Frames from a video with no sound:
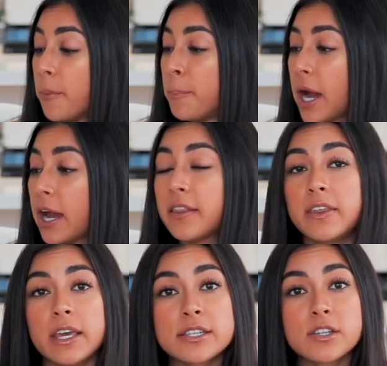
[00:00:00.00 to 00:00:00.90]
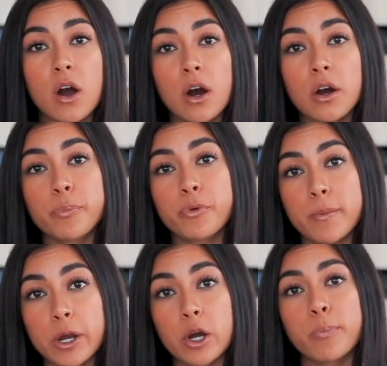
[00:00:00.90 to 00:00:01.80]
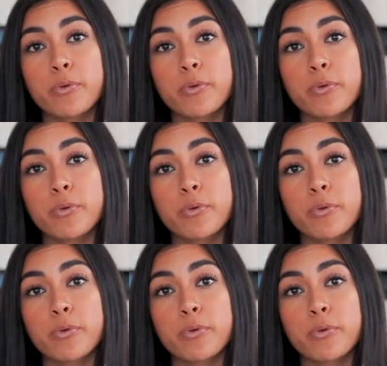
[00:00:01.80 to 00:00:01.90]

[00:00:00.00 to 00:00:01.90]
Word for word: But these are Premier